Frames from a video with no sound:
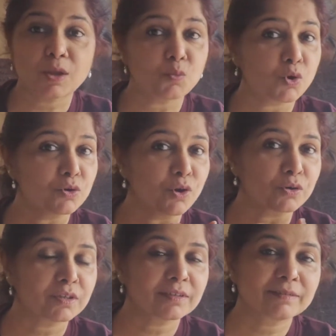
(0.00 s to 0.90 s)
and
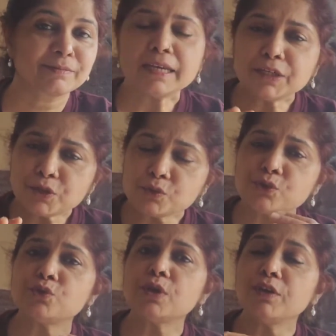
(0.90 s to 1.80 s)
whatnot. And it
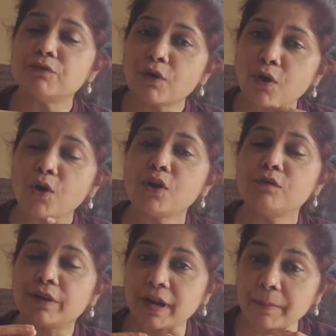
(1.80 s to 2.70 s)
used to
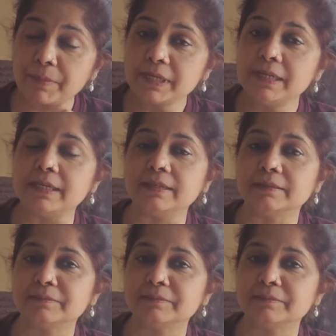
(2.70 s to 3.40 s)
evolve rapidly,